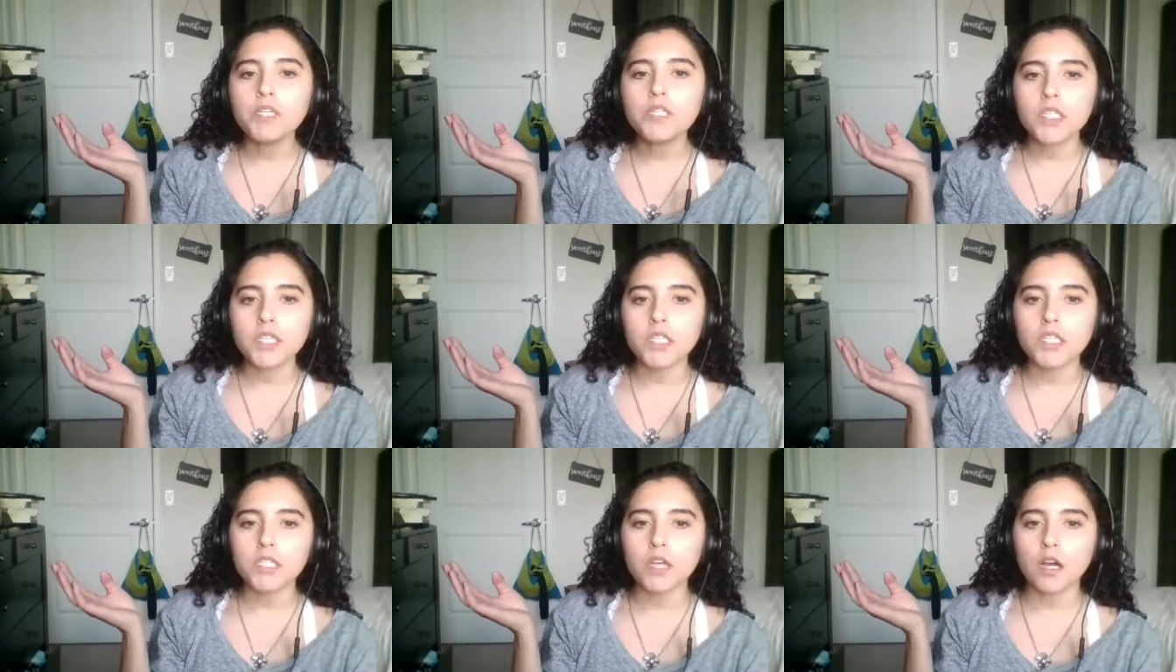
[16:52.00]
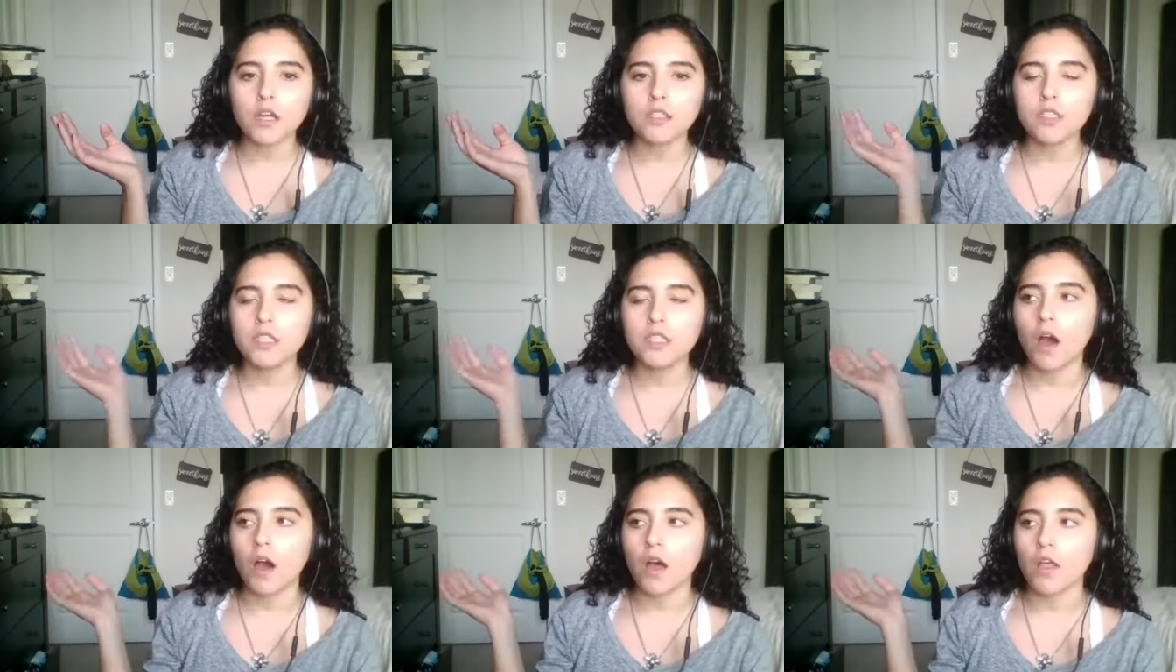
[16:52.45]
discuss
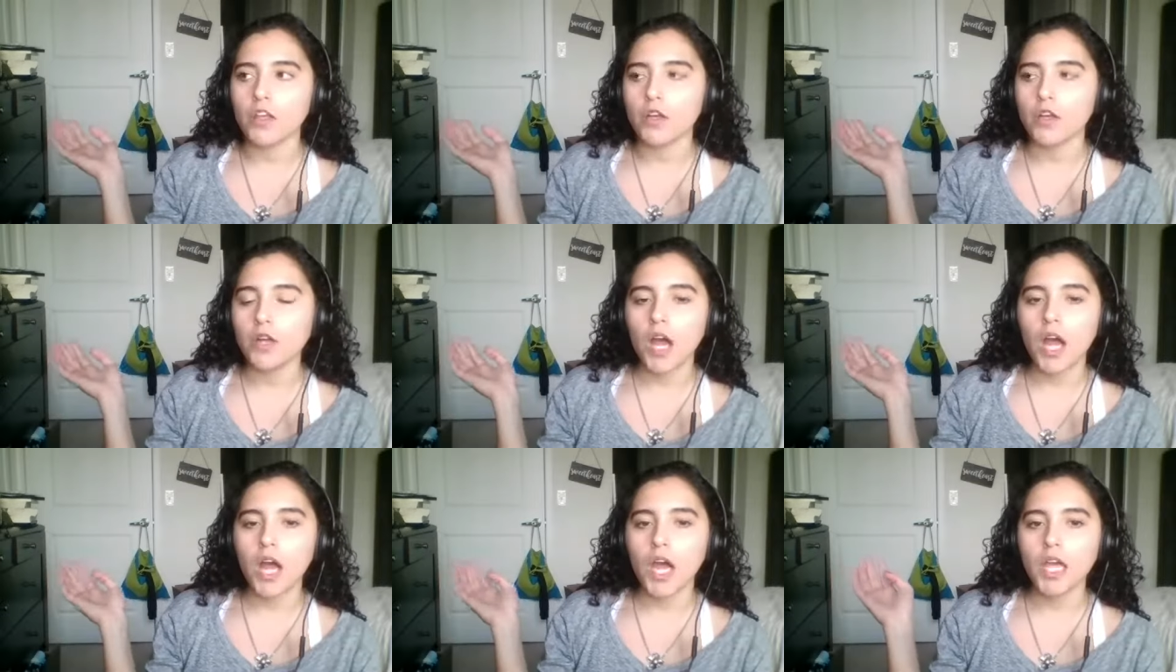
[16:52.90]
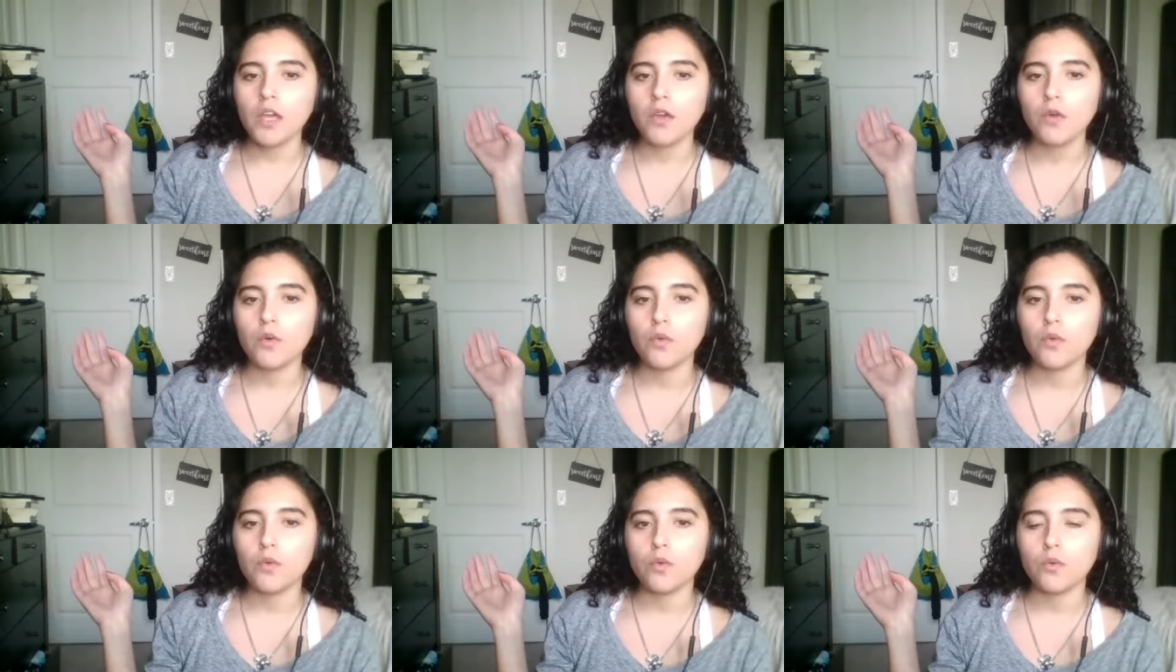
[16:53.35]
the other guy
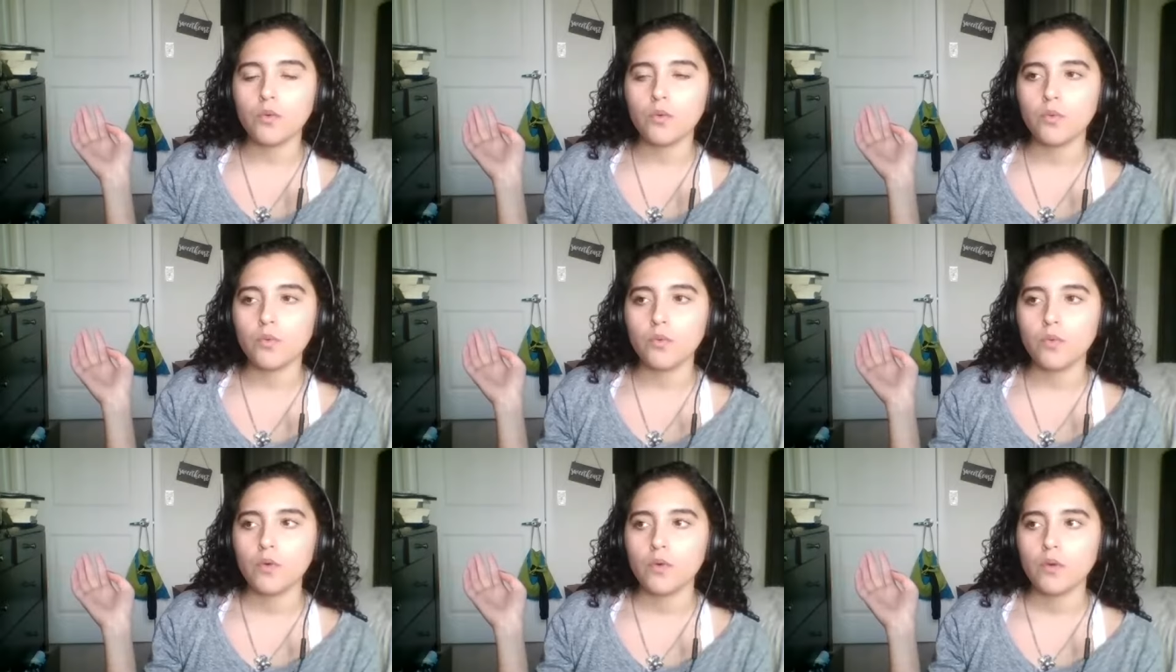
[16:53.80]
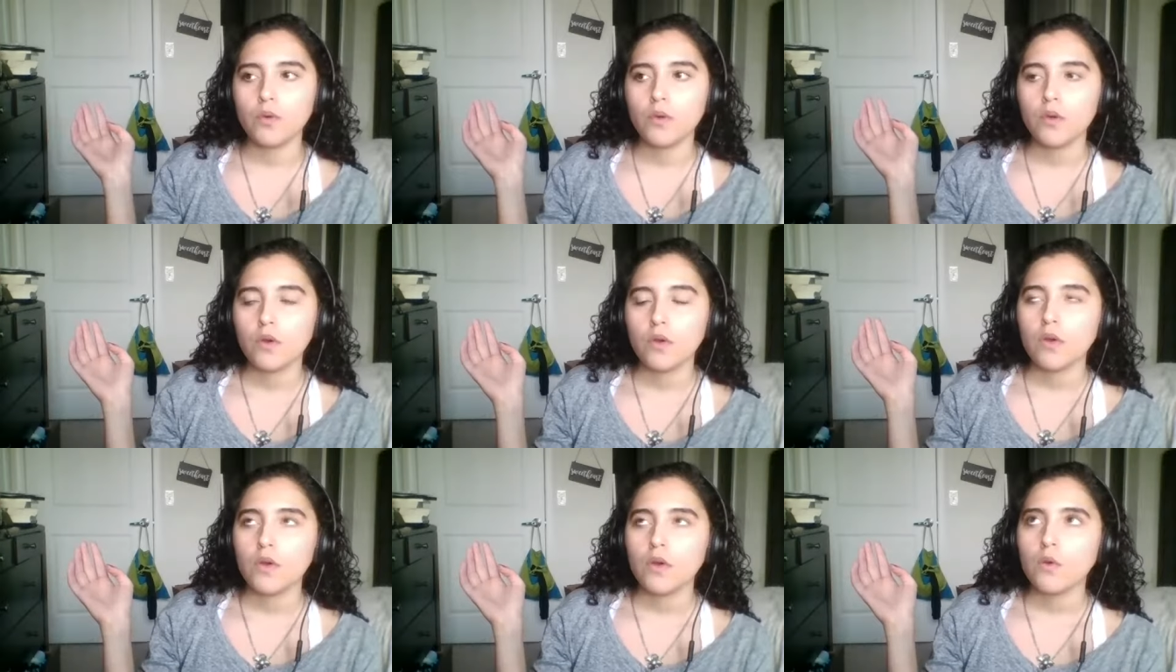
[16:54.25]
who,
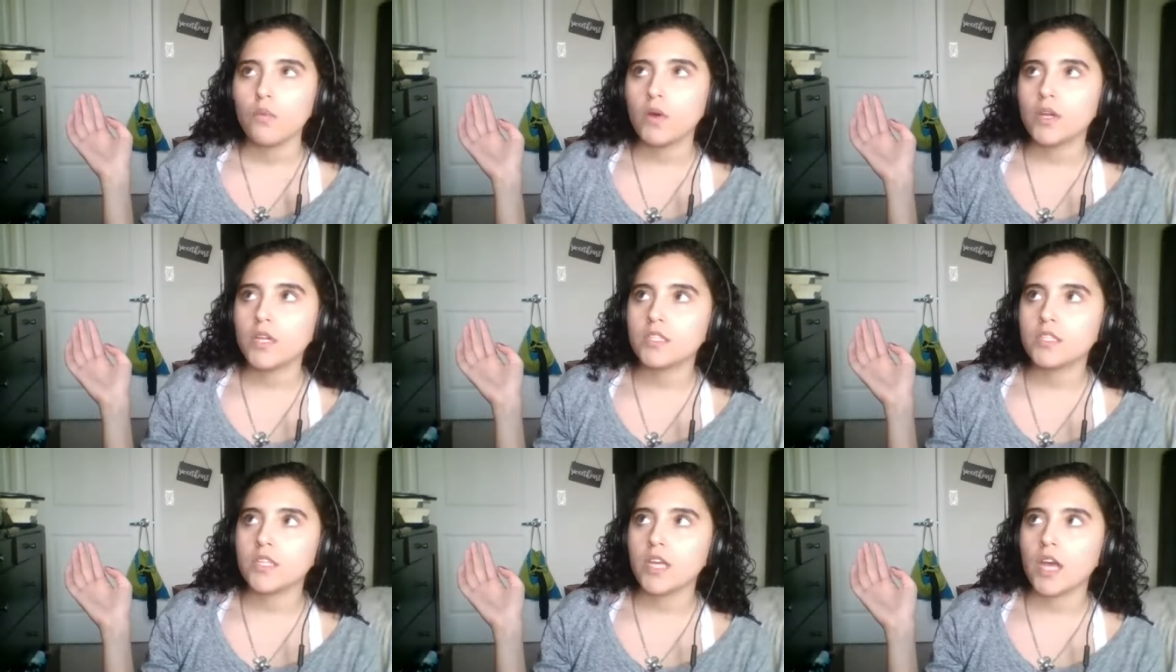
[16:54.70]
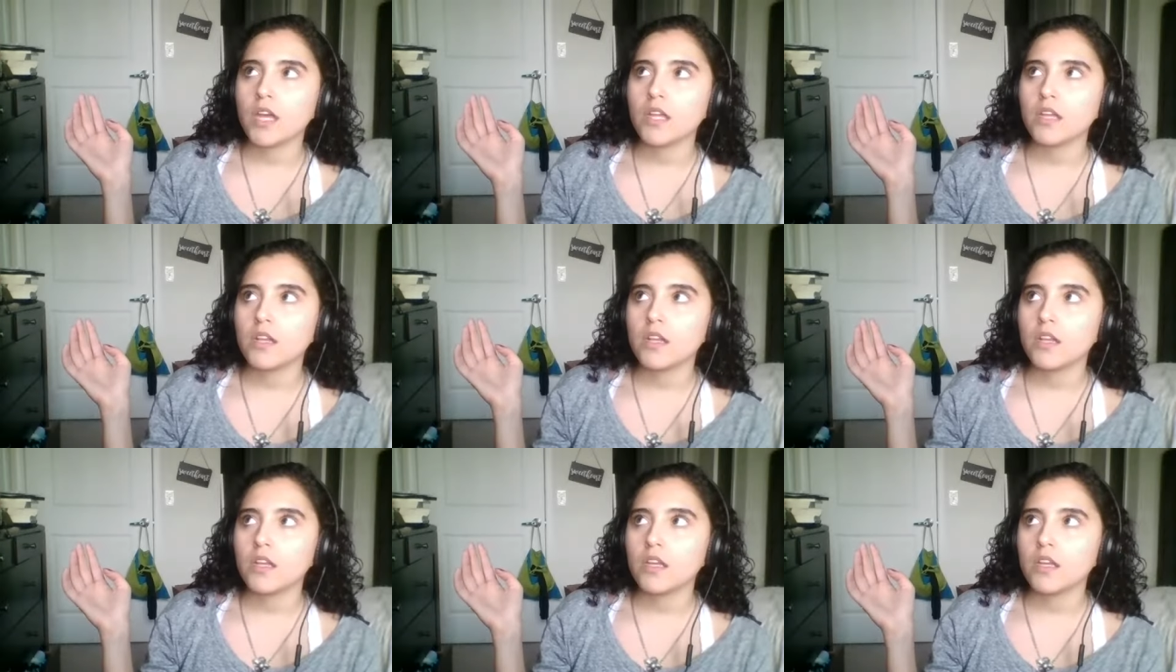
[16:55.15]
what is
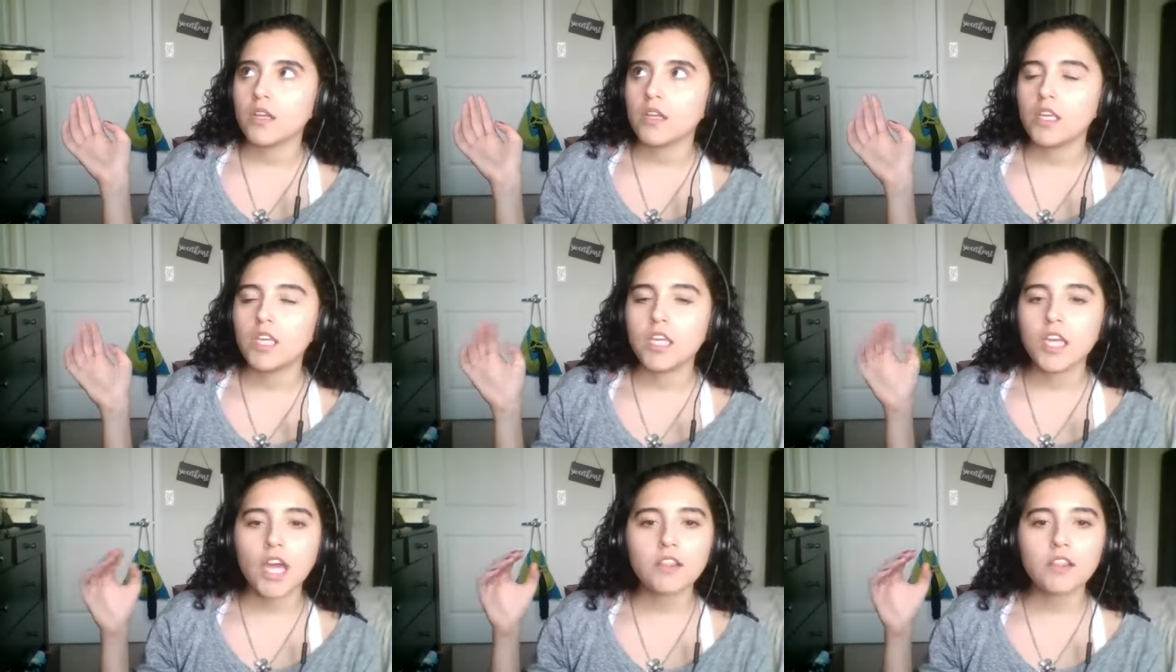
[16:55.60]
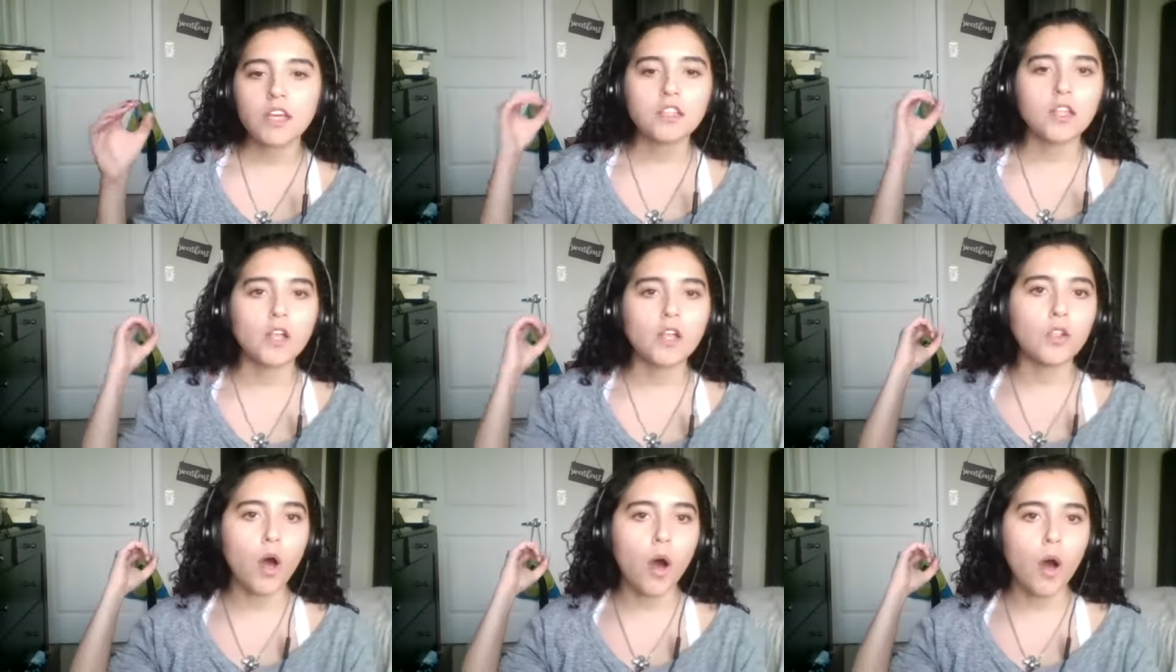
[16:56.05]
it? He had like
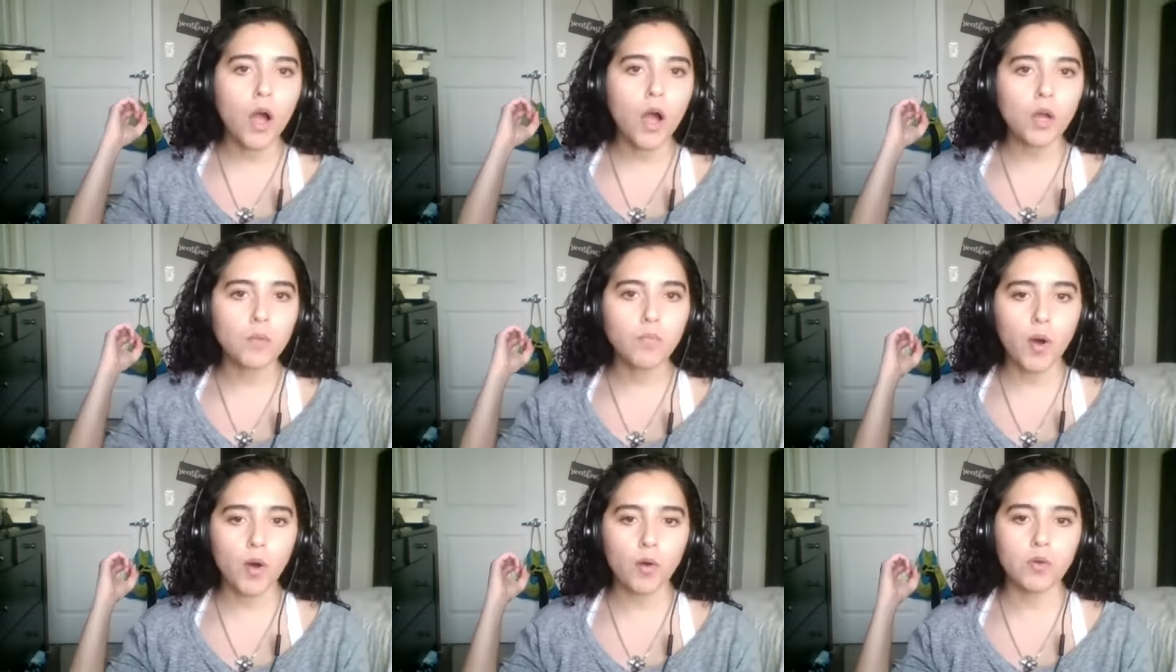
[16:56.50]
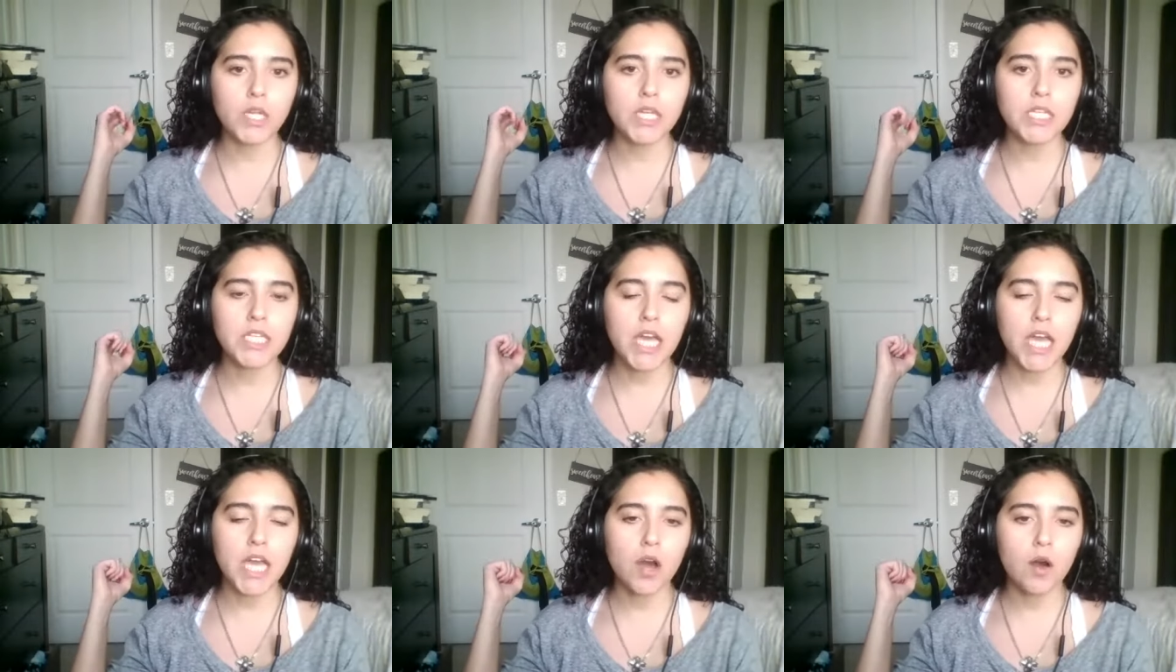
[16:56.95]
the long
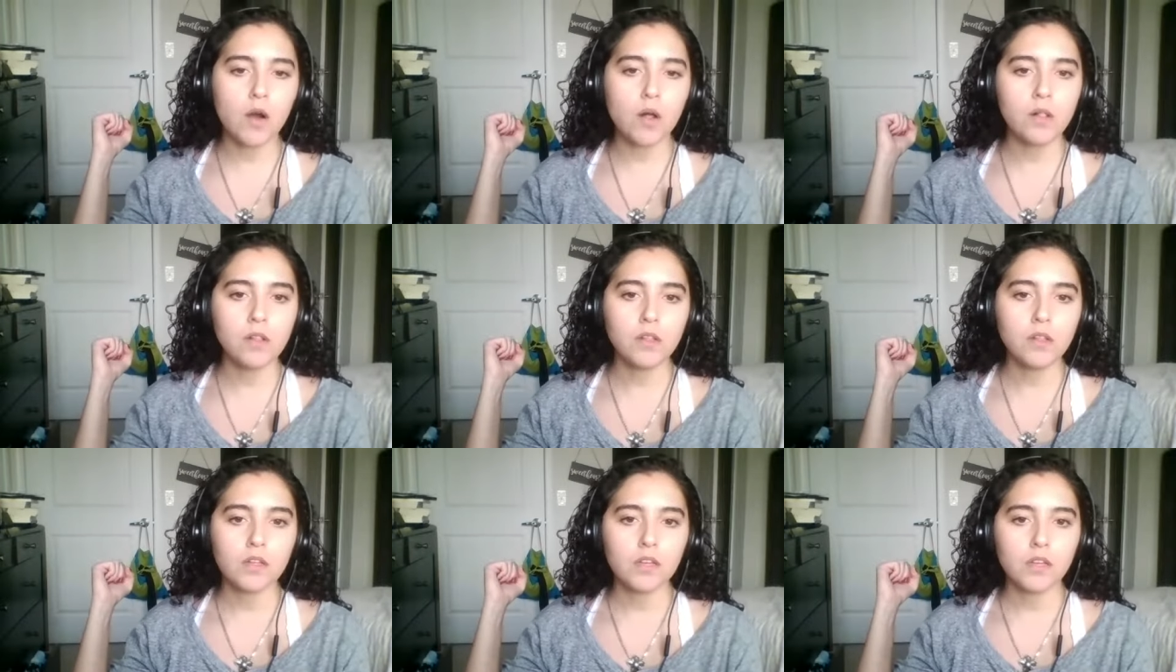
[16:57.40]
ponytail.